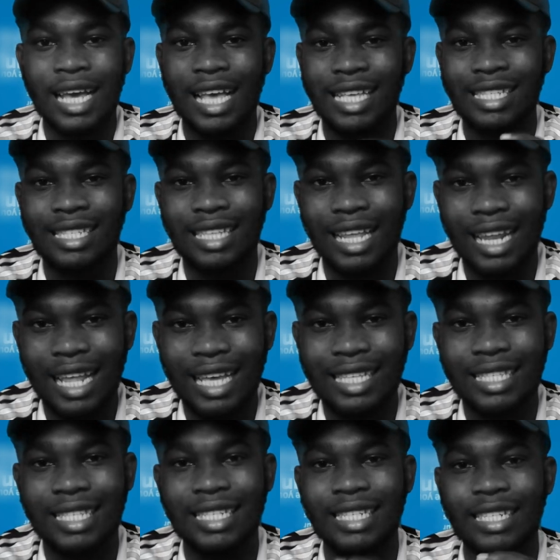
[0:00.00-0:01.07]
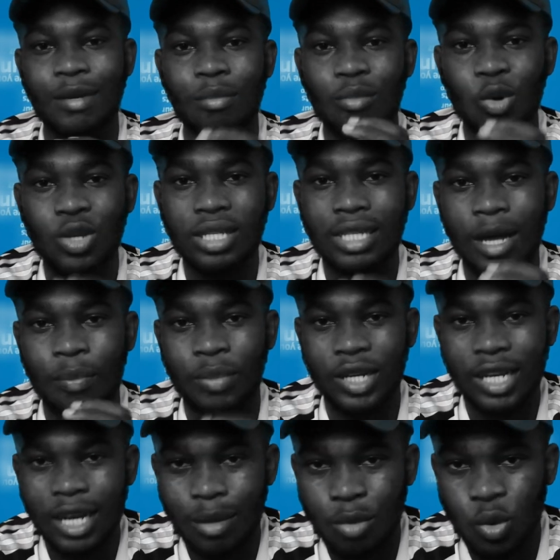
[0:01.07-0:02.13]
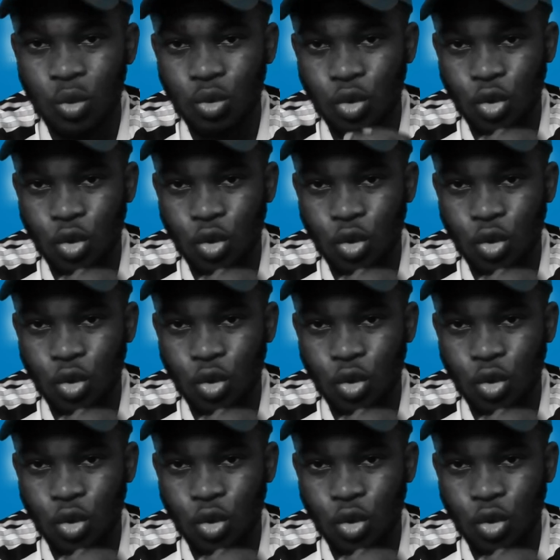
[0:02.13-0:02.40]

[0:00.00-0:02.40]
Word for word: and select the most applicable